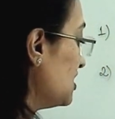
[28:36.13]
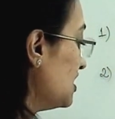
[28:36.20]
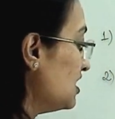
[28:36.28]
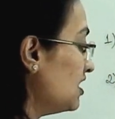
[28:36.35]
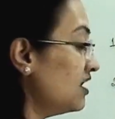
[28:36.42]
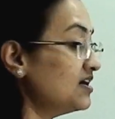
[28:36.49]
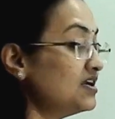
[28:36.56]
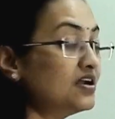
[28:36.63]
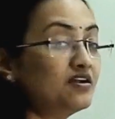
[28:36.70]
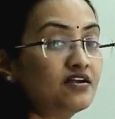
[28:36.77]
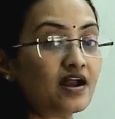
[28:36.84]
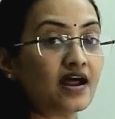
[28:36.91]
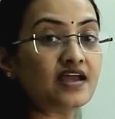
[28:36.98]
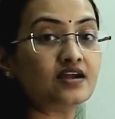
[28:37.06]
Under
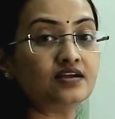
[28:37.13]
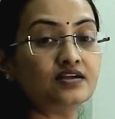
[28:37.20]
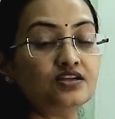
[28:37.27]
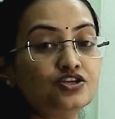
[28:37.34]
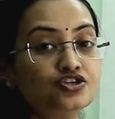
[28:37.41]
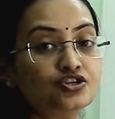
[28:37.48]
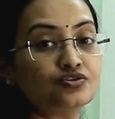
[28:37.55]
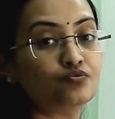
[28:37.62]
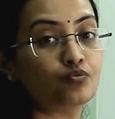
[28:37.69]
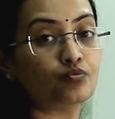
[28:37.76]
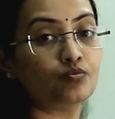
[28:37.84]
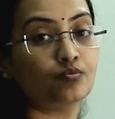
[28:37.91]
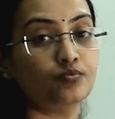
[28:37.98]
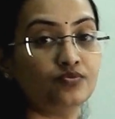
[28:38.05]
dry condition,
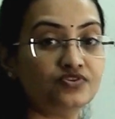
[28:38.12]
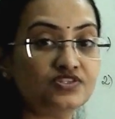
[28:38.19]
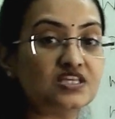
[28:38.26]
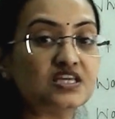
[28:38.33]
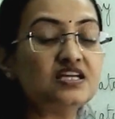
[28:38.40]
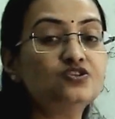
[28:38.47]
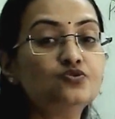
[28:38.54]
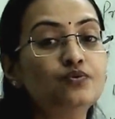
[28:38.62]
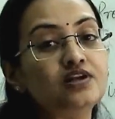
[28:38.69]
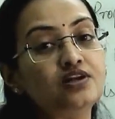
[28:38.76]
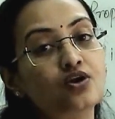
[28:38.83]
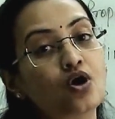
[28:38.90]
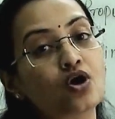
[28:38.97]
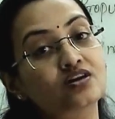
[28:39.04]
seeds will
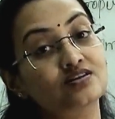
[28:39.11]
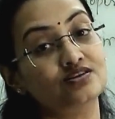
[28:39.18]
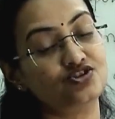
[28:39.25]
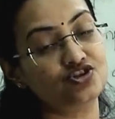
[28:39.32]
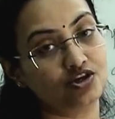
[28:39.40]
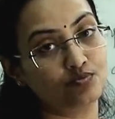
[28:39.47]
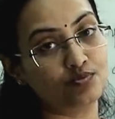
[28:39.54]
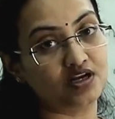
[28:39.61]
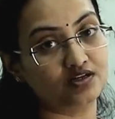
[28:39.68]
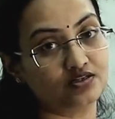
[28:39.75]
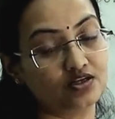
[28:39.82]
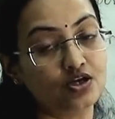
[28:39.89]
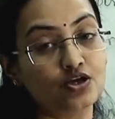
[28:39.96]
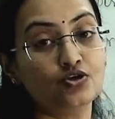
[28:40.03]
not germinate.
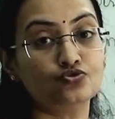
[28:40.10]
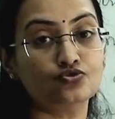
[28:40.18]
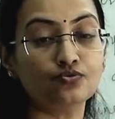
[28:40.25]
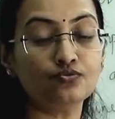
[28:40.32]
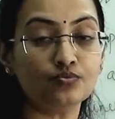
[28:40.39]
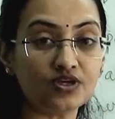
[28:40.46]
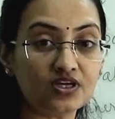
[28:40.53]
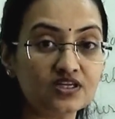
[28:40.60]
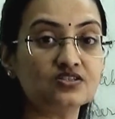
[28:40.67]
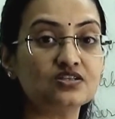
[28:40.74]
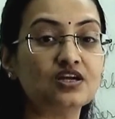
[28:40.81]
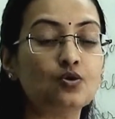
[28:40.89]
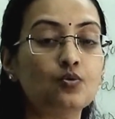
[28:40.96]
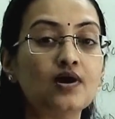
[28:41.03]
So it
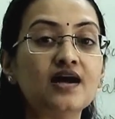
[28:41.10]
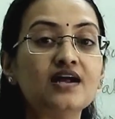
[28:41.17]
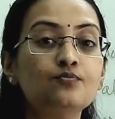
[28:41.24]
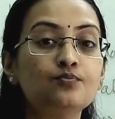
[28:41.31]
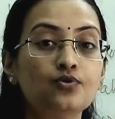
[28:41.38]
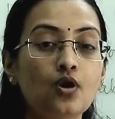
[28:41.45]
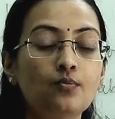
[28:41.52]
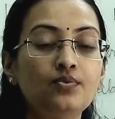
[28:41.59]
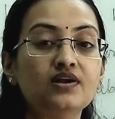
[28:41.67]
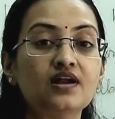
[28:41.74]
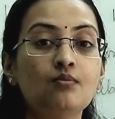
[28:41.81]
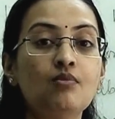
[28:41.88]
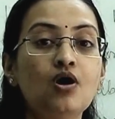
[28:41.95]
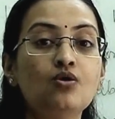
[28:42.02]
required proper
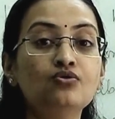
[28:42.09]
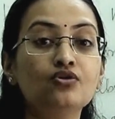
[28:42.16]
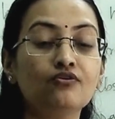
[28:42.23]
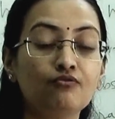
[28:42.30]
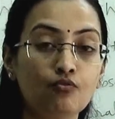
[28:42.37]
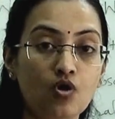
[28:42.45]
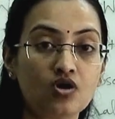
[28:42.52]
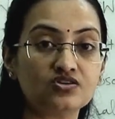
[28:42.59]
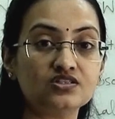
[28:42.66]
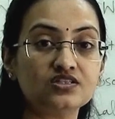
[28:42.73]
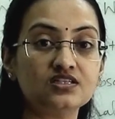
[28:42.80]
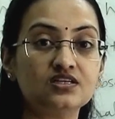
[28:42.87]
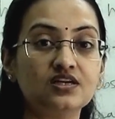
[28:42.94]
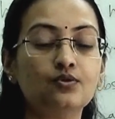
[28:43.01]
amount of water, it
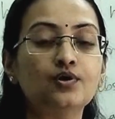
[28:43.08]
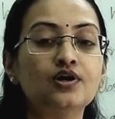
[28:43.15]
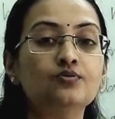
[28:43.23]
required